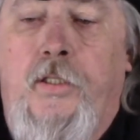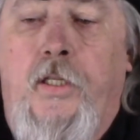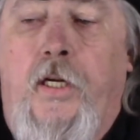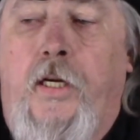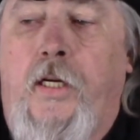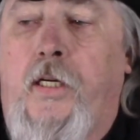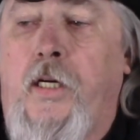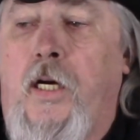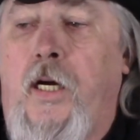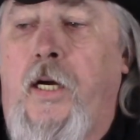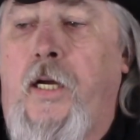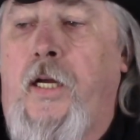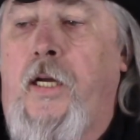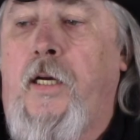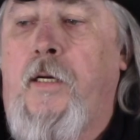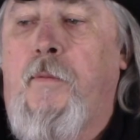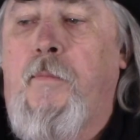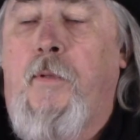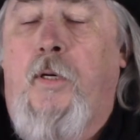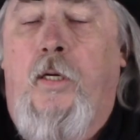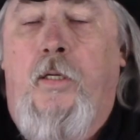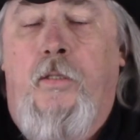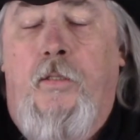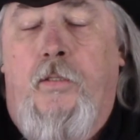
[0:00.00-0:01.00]
like I
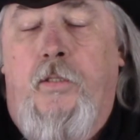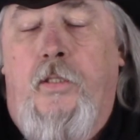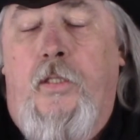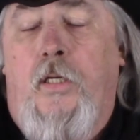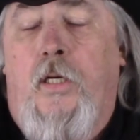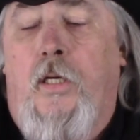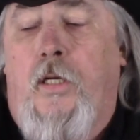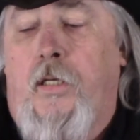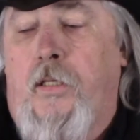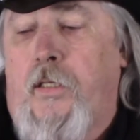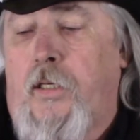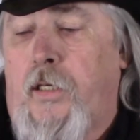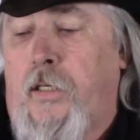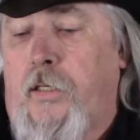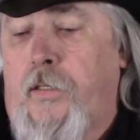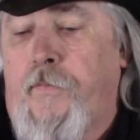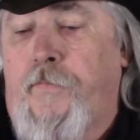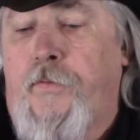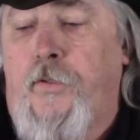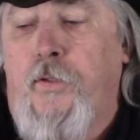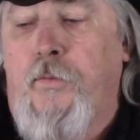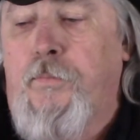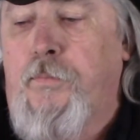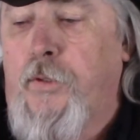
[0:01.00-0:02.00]
am on a
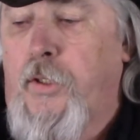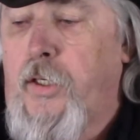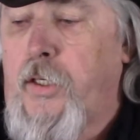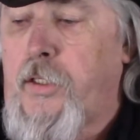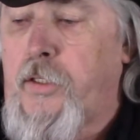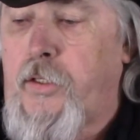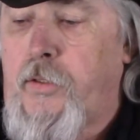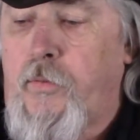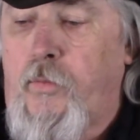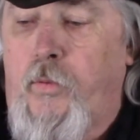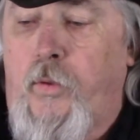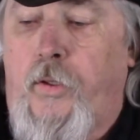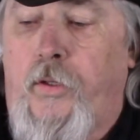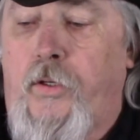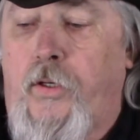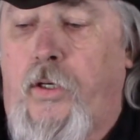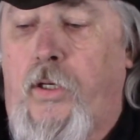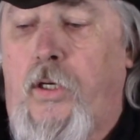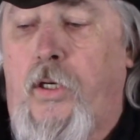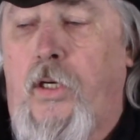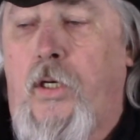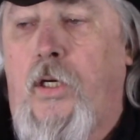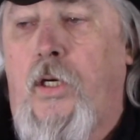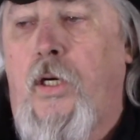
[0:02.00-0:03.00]
few books with
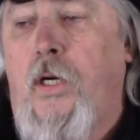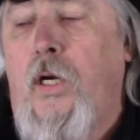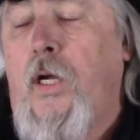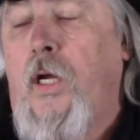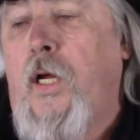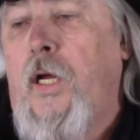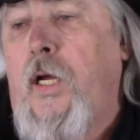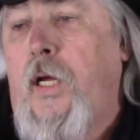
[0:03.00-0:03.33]
her.